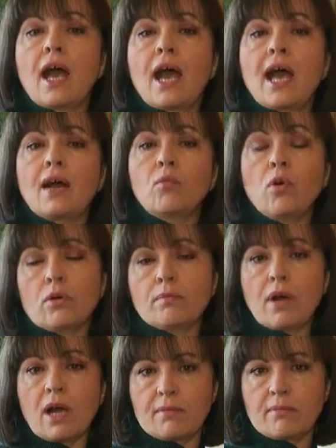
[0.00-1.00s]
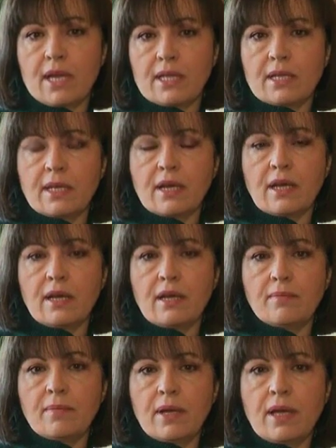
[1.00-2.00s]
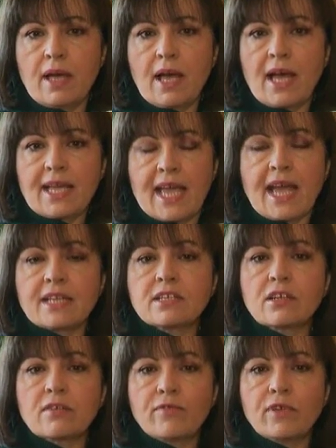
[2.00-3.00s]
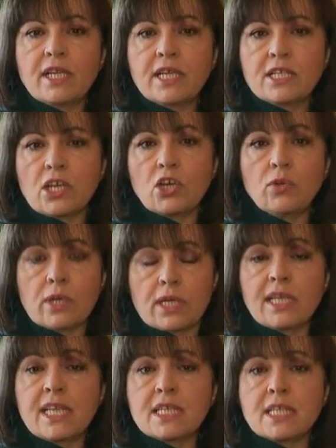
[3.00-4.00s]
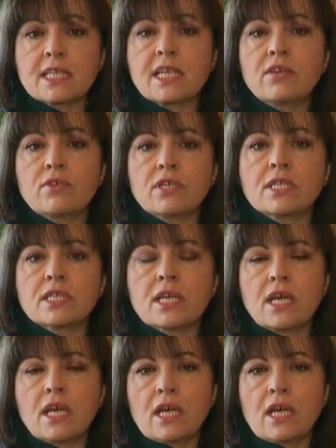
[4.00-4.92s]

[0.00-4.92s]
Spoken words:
at what might make a candidate for leader who can at least steer us